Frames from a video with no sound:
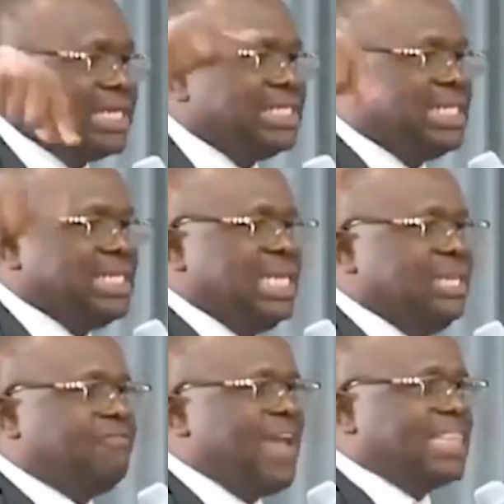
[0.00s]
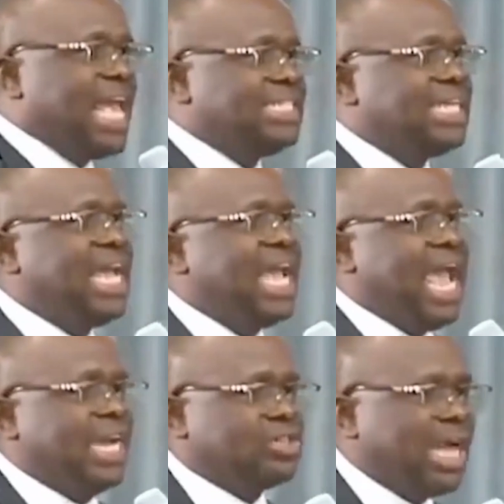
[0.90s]
had effected
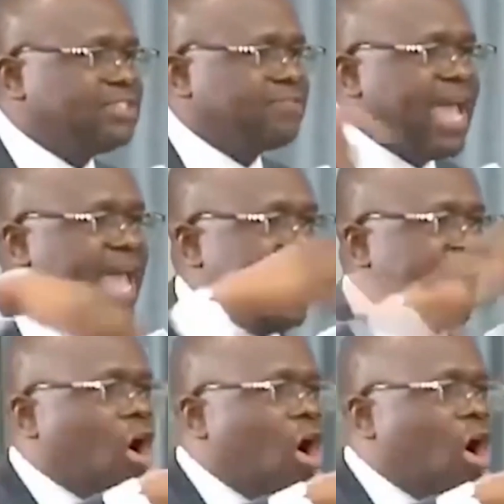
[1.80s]
a transfer